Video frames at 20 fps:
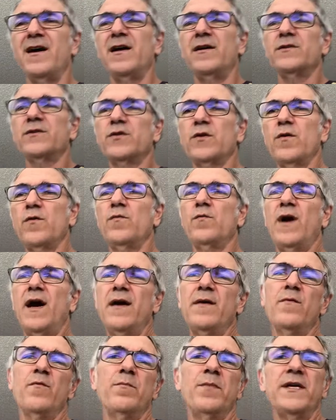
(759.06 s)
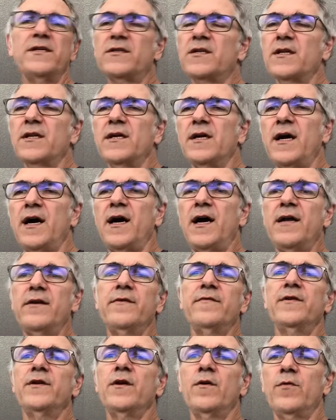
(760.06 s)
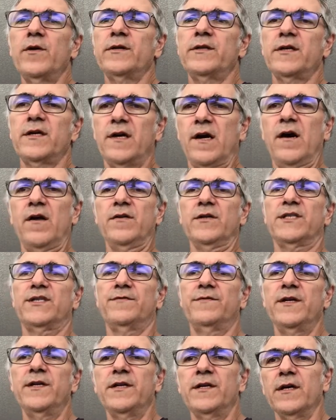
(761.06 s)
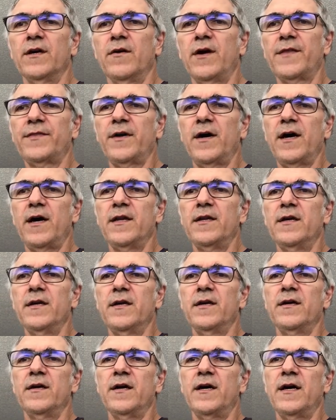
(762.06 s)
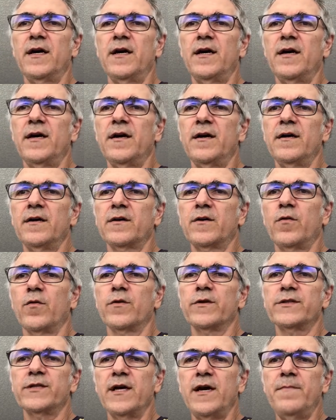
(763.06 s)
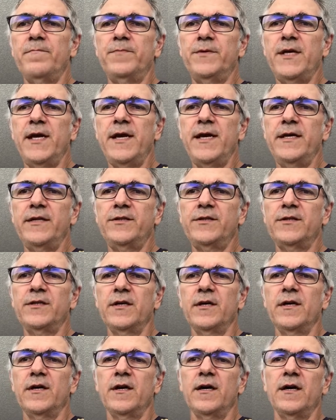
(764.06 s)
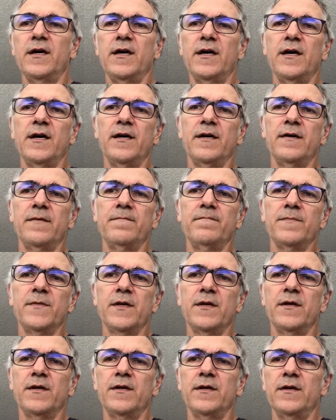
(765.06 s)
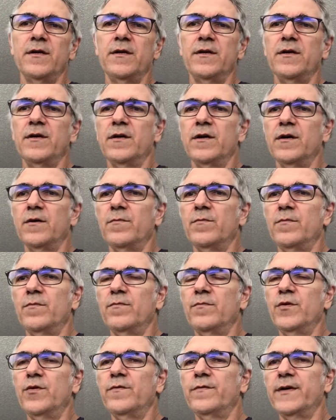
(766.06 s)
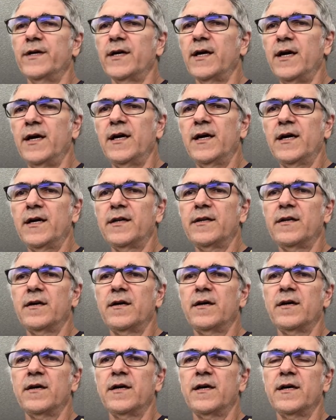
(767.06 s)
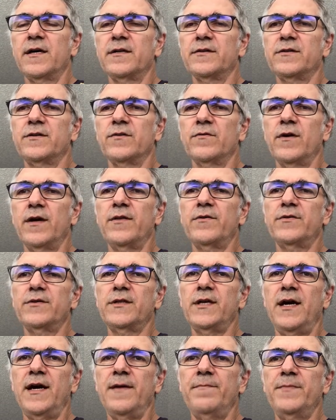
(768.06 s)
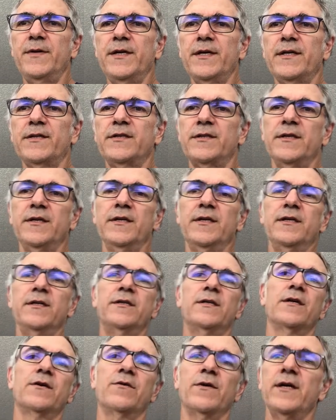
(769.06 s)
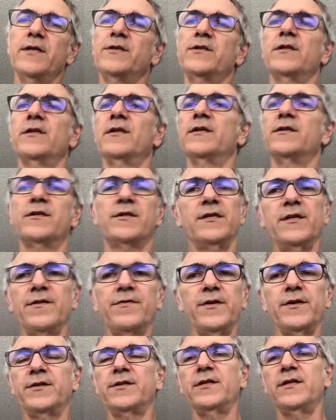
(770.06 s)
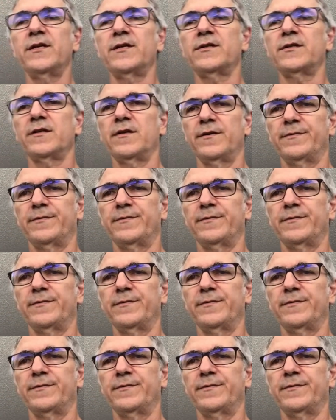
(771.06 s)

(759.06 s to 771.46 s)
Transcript: so I, basically, I don't even know what to call this video. I thought uh, course updates, um, you know, moving on uh, to other topics, integration and synthesis.